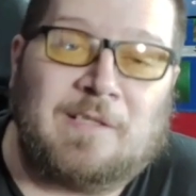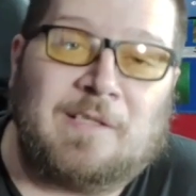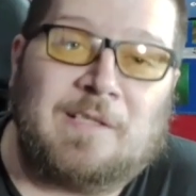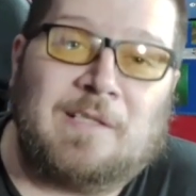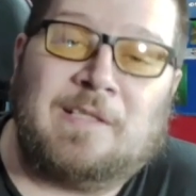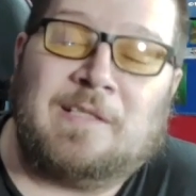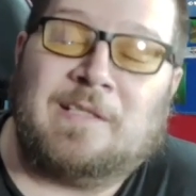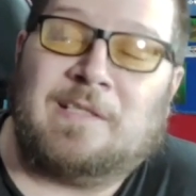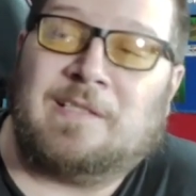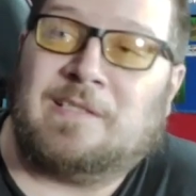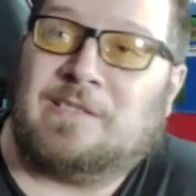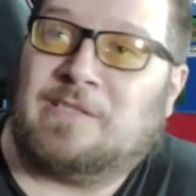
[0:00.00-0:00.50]

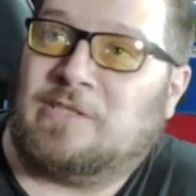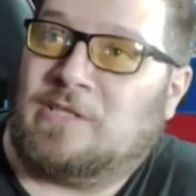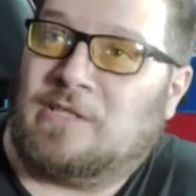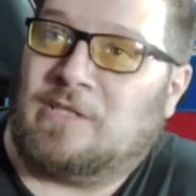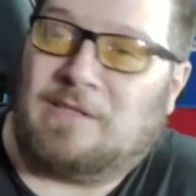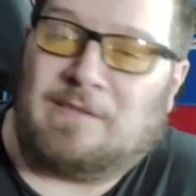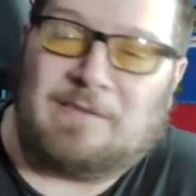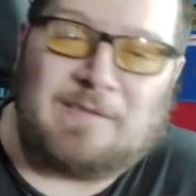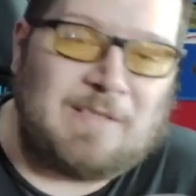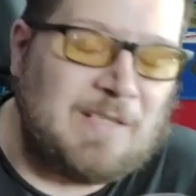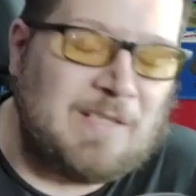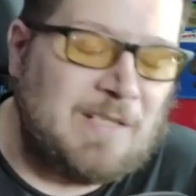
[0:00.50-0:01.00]
It
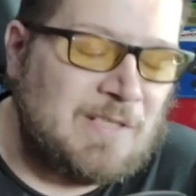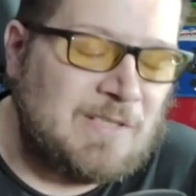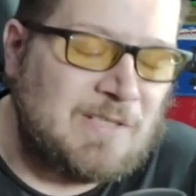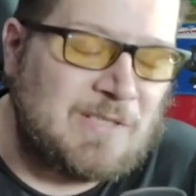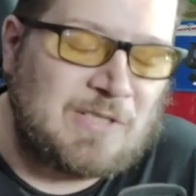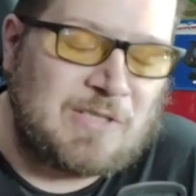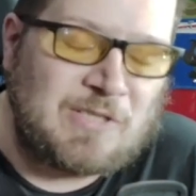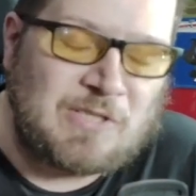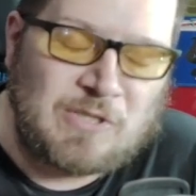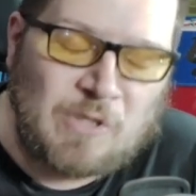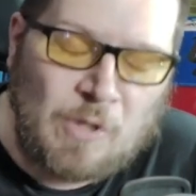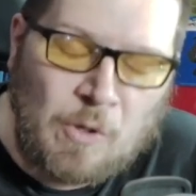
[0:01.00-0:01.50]
is
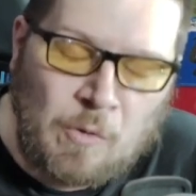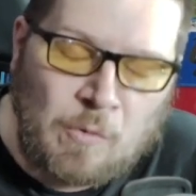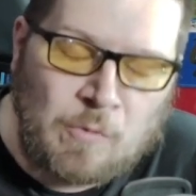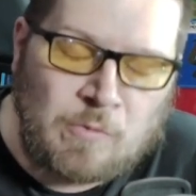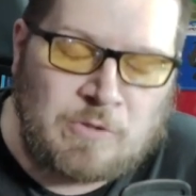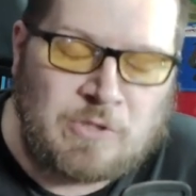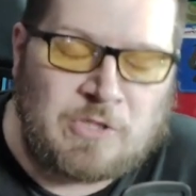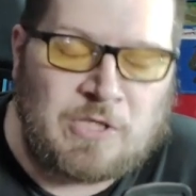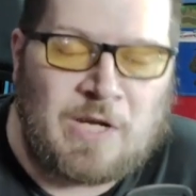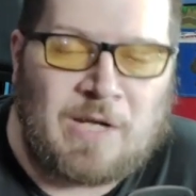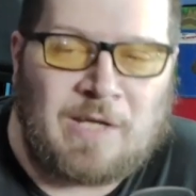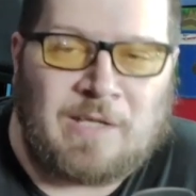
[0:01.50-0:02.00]
so
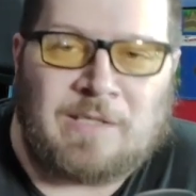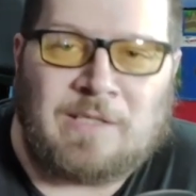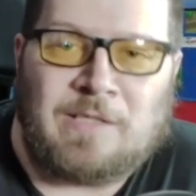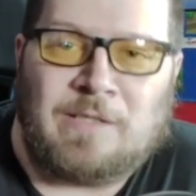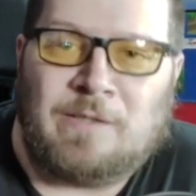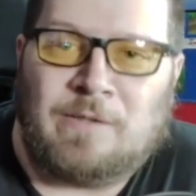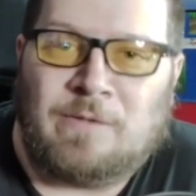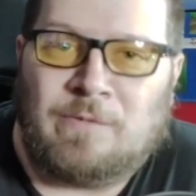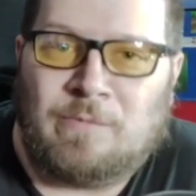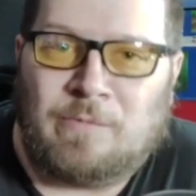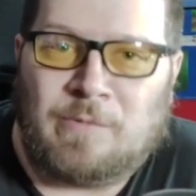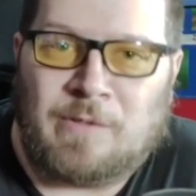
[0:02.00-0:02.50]

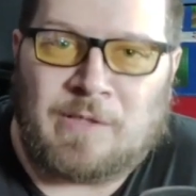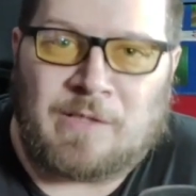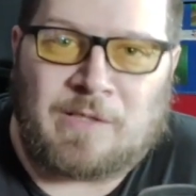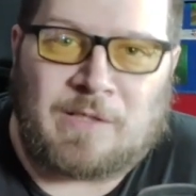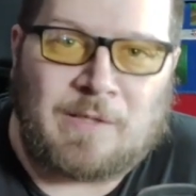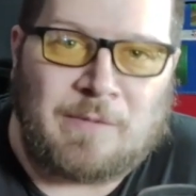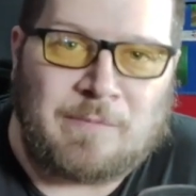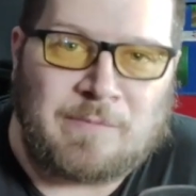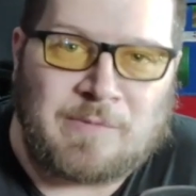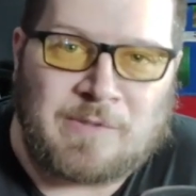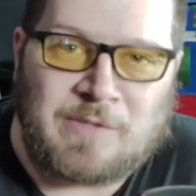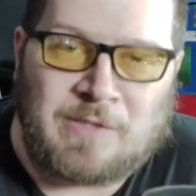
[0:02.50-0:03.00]
janky when it
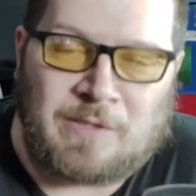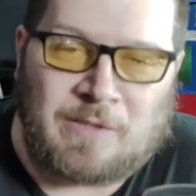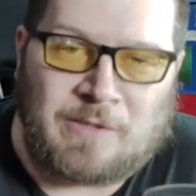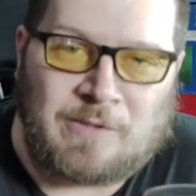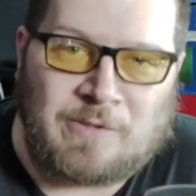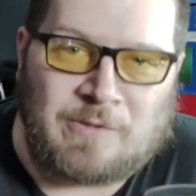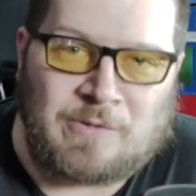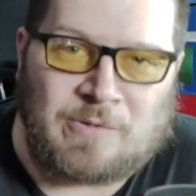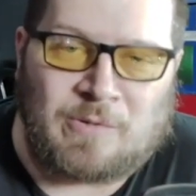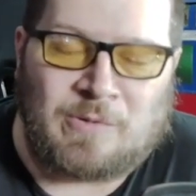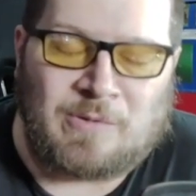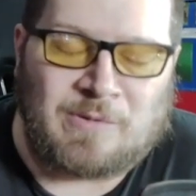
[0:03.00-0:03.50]
comes to the
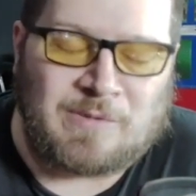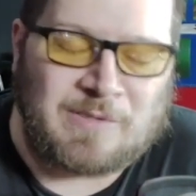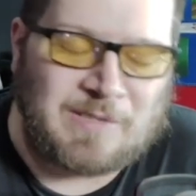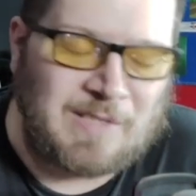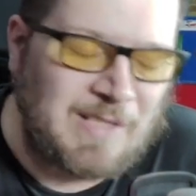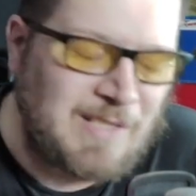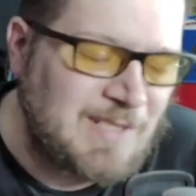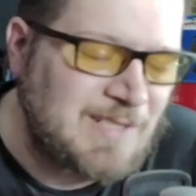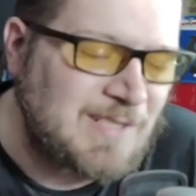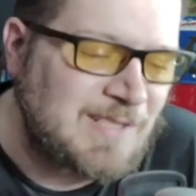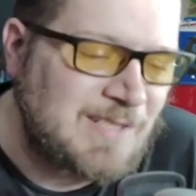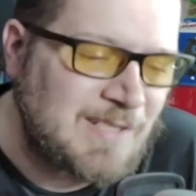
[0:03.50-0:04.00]
controls.
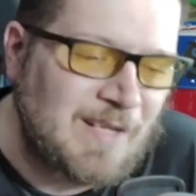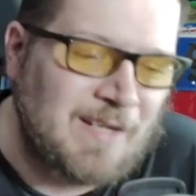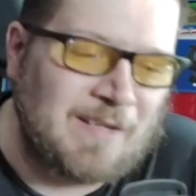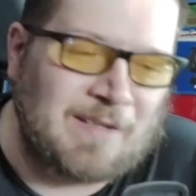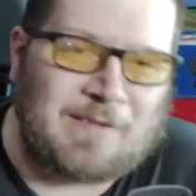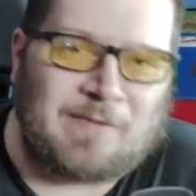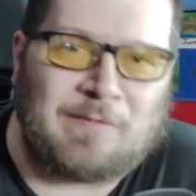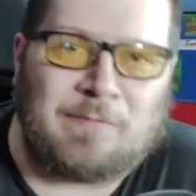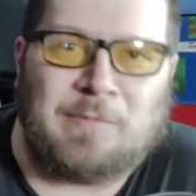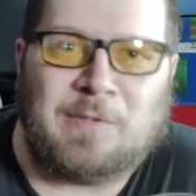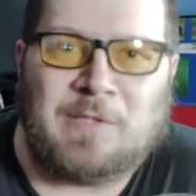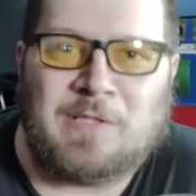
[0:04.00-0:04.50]
It
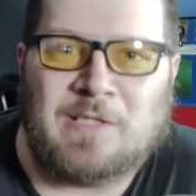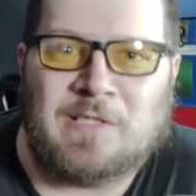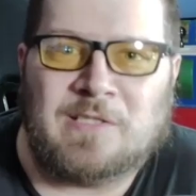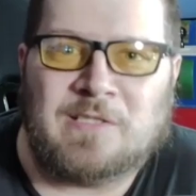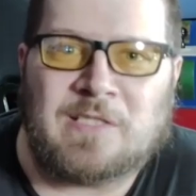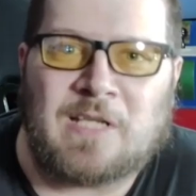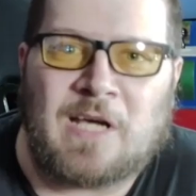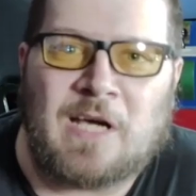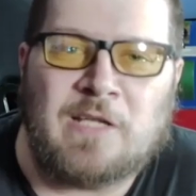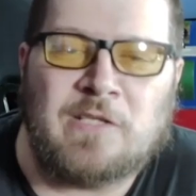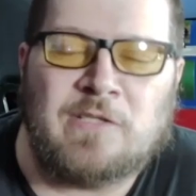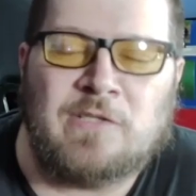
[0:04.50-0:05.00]
sucks because
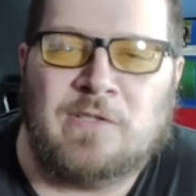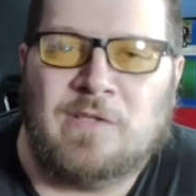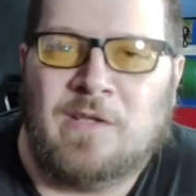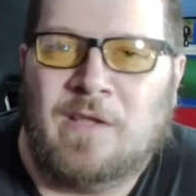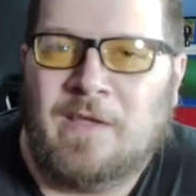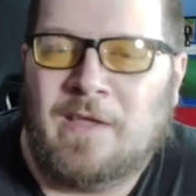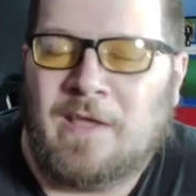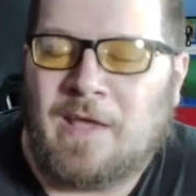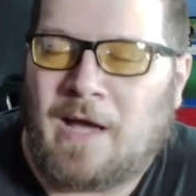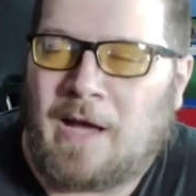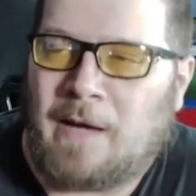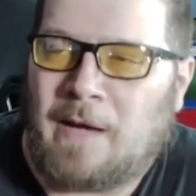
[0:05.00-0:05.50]
I'm
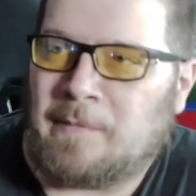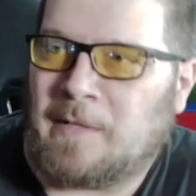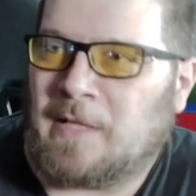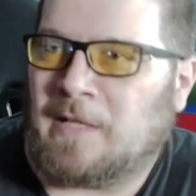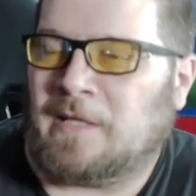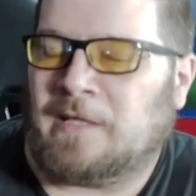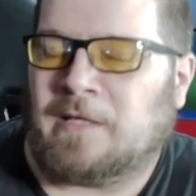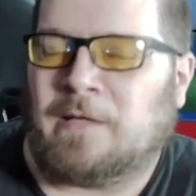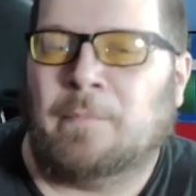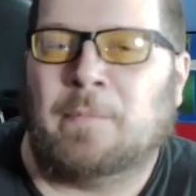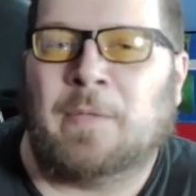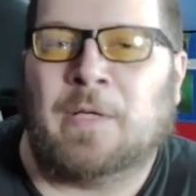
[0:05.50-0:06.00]
not
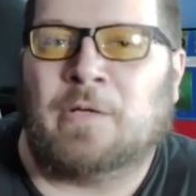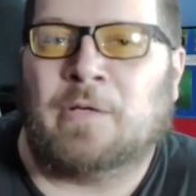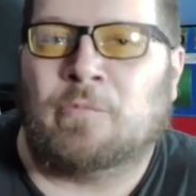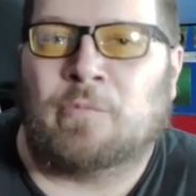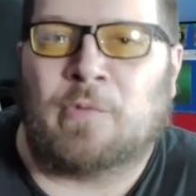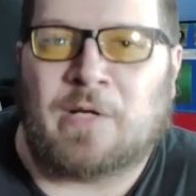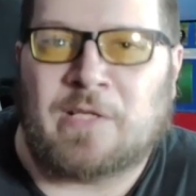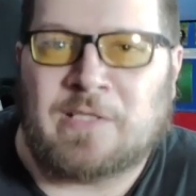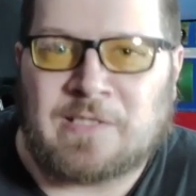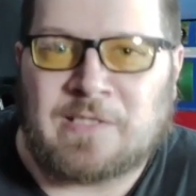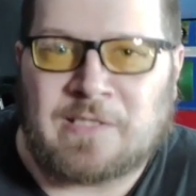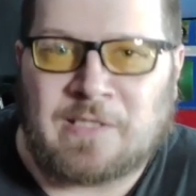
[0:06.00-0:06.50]
like a big
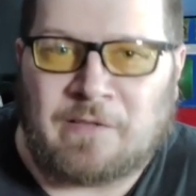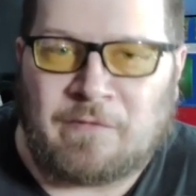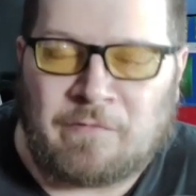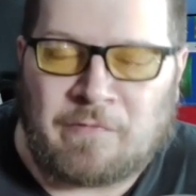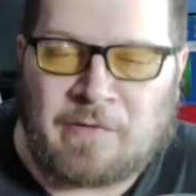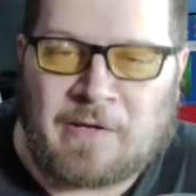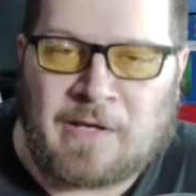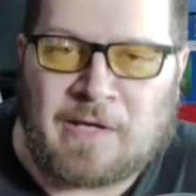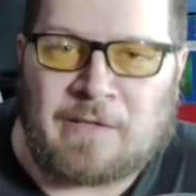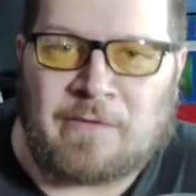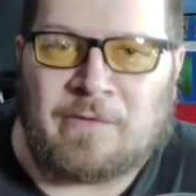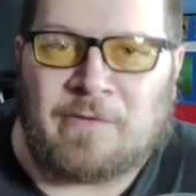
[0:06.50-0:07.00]
racing
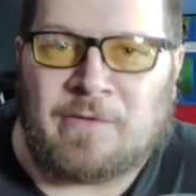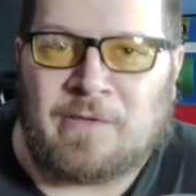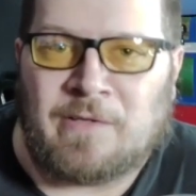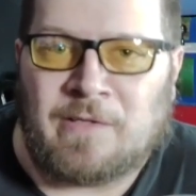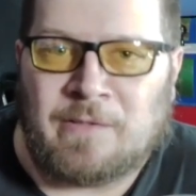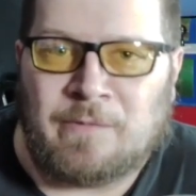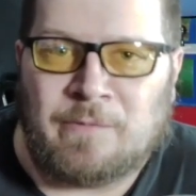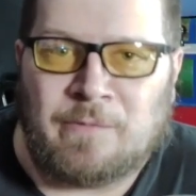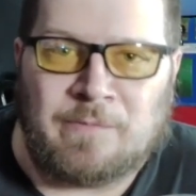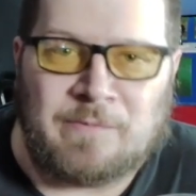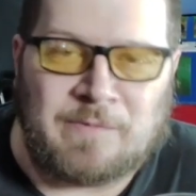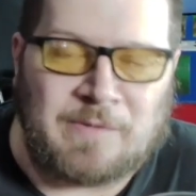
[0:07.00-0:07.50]
fan or
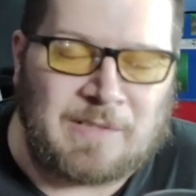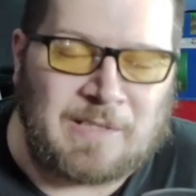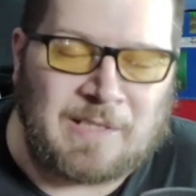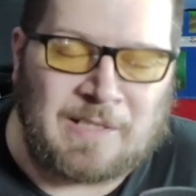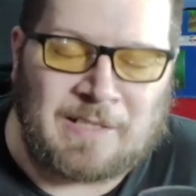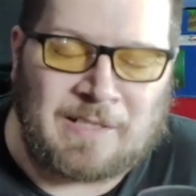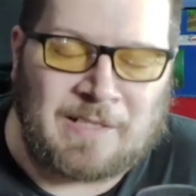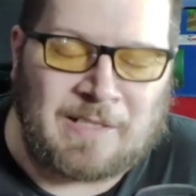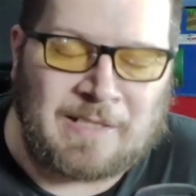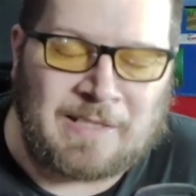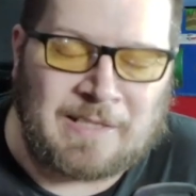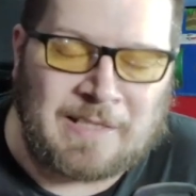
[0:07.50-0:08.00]
anything
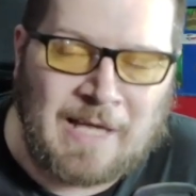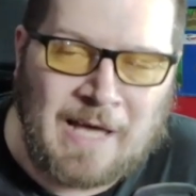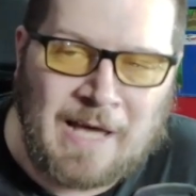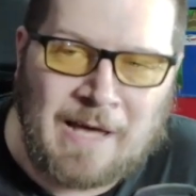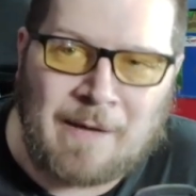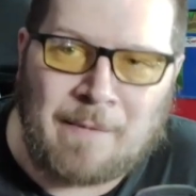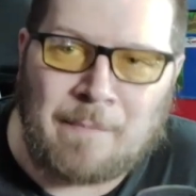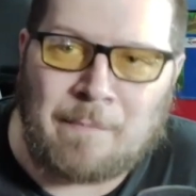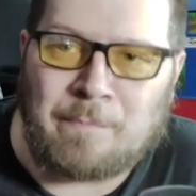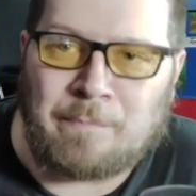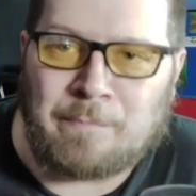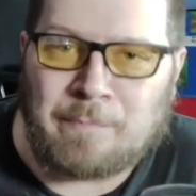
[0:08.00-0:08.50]
like
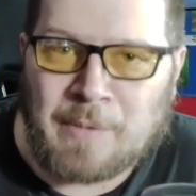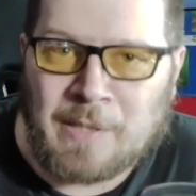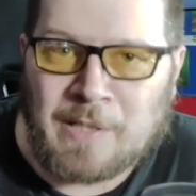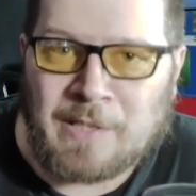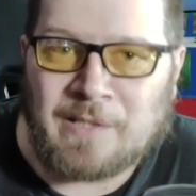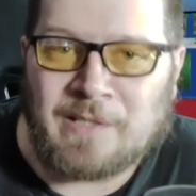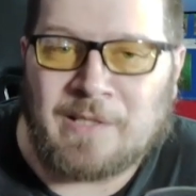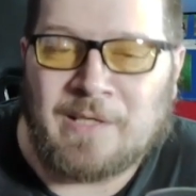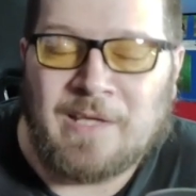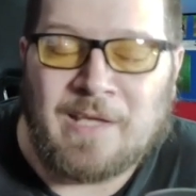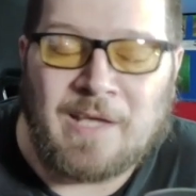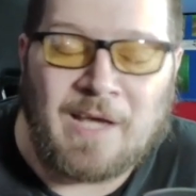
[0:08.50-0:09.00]
that,
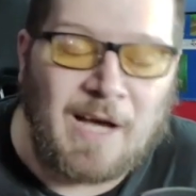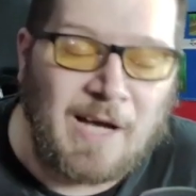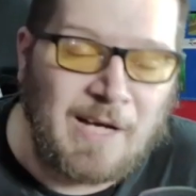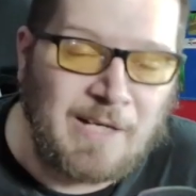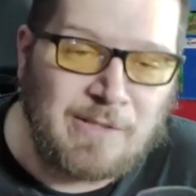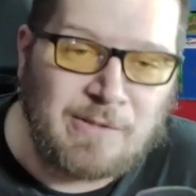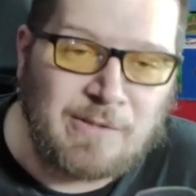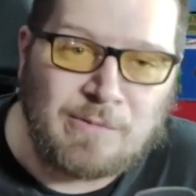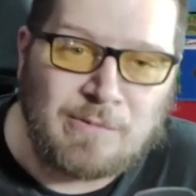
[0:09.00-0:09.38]
but I do